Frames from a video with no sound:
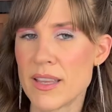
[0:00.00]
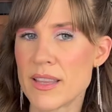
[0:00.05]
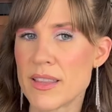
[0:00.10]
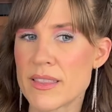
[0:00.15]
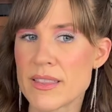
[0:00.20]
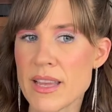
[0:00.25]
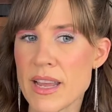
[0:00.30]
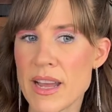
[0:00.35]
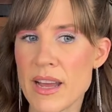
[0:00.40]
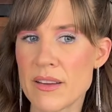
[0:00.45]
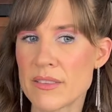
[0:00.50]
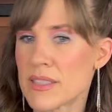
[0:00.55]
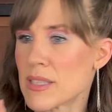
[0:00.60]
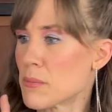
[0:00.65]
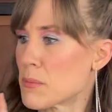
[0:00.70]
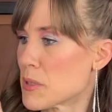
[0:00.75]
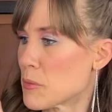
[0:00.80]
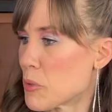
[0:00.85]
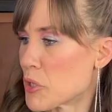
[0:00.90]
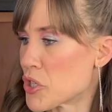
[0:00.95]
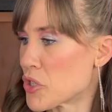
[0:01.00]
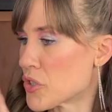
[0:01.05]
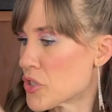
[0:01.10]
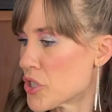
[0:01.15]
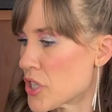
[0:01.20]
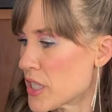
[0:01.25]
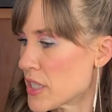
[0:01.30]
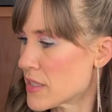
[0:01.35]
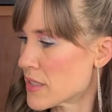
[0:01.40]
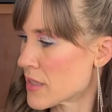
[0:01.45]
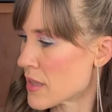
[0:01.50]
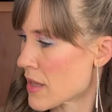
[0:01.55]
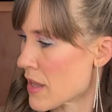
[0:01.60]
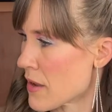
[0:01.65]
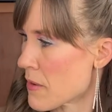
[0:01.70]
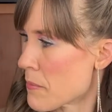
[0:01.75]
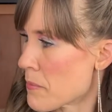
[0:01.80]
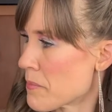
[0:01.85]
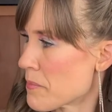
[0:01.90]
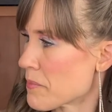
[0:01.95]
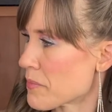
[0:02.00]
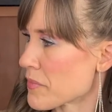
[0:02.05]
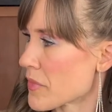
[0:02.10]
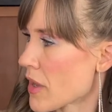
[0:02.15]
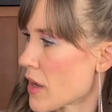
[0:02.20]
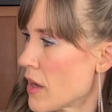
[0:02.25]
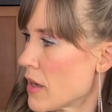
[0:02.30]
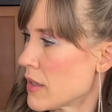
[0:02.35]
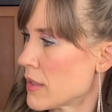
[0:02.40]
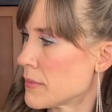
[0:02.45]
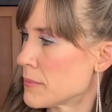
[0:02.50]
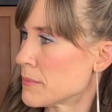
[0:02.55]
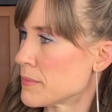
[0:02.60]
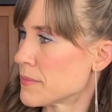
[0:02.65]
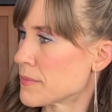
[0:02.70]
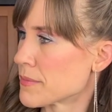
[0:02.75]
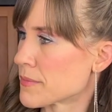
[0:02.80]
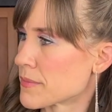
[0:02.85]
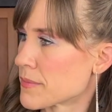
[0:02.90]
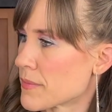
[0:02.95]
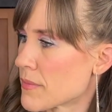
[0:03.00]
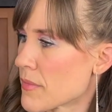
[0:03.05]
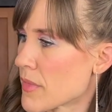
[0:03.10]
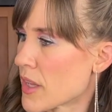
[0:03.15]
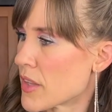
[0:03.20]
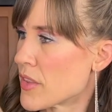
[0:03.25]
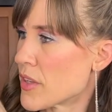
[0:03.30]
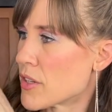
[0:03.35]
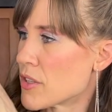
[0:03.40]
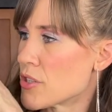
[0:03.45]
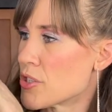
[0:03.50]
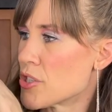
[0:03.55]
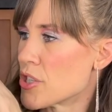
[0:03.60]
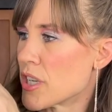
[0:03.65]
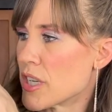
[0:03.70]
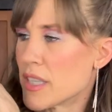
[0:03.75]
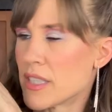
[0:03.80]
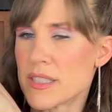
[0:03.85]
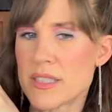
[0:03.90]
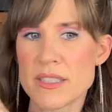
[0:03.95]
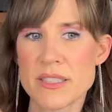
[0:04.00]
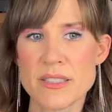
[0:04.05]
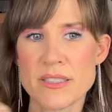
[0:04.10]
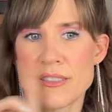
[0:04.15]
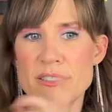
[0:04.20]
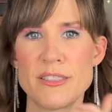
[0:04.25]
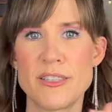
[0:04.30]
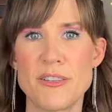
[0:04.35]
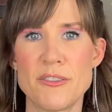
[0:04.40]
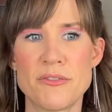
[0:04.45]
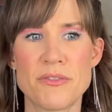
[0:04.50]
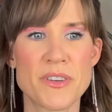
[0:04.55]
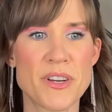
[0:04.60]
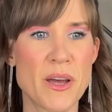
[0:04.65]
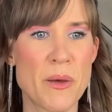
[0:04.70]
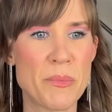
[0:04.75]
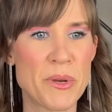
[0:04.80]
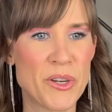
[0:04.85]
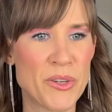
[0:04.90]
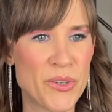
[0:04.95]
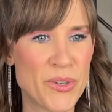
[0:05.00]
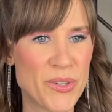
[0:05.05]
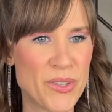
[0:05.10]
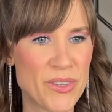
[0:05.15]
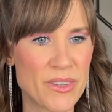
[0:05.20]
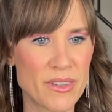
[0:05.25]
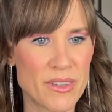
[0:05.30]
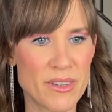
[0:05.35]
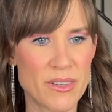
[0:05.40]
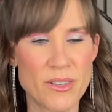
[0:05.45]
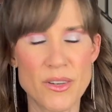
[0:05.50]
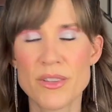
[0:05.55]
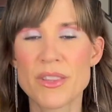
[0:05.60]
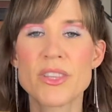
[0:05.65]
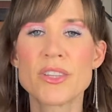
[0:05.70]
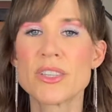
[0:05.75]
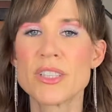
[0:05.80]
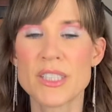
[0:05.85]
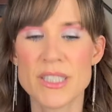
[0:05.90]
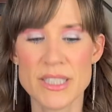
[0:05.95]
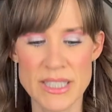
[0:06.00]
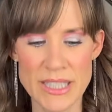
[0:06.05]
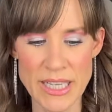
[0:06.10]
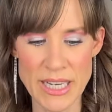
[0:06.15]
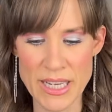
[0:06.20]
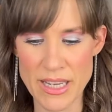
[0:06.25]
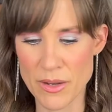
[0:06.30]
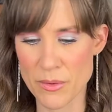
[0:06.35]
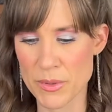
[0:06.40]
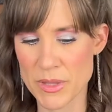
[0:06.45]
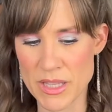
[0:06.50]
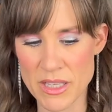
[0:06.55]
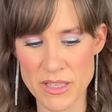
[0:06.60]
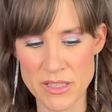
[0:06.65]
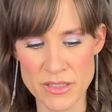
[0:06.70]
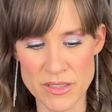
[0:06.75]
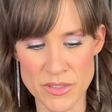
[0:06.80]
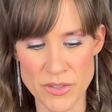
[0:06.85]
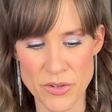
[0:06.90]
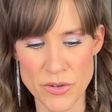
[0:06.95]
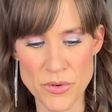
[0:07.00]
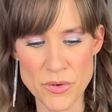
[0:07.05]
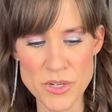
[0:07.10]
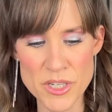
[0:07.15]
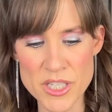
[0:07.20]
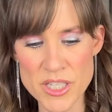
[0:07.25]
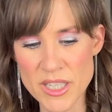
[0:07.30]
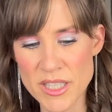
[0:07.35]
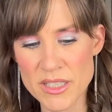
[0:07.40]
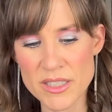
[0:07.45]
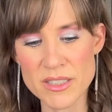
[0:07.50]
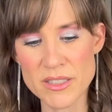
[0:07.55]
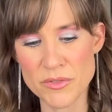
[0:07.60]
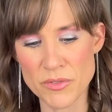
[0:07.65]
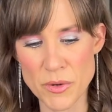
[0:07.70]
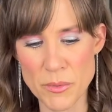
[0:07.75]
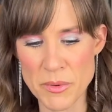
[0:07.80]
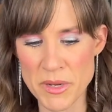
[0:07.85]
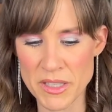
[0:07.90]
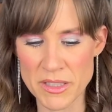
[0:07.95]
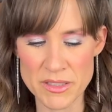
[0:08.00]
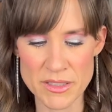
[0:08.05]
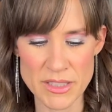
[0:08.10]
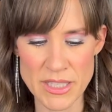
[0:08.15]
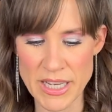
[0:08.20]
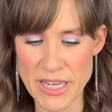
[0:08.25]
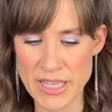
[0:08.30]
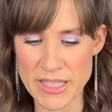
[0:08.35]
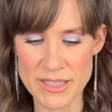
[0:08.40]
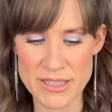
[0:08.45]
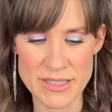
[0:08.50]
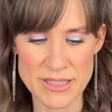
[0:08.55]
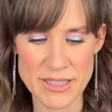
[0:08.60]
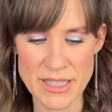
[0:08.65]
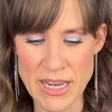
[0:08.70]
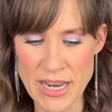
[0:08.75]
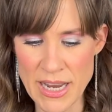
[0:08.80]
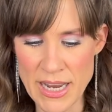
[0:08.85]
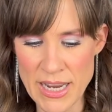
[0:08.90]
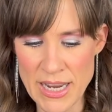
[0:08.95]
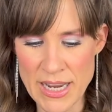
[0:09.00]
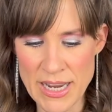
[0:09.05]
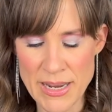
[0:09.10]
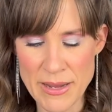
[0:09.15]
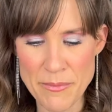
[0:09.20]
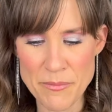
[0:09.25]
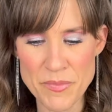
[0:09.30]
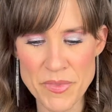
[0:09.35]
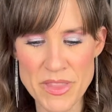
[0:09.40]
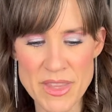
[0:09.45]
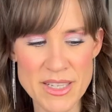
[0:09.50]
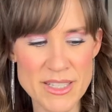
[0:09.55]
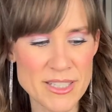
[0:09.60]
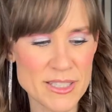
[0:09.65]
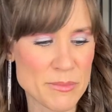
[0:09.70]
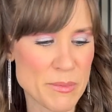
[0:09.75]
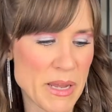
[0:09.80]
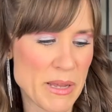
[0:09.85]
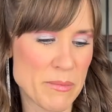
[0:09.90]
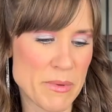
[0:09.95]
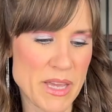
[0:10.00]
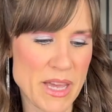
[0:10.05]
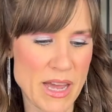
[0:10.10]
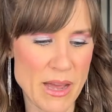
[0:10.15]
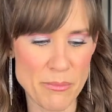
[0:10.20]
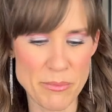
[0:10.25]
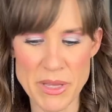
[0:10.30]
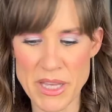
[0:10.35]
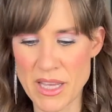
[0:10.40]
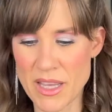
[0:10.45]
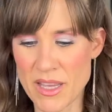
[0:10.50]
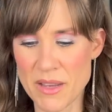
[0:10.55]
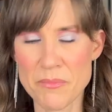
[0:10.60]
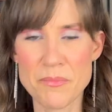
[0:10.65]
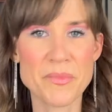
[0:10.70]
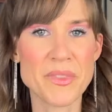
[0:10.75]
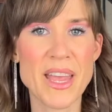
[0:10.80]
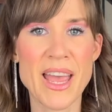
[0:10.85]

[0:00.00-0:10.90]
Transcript: They have some special shades in them that are just phenomenal. Oh, the looks that I get with these are gorgeous. The formula is nice. They just make me happy.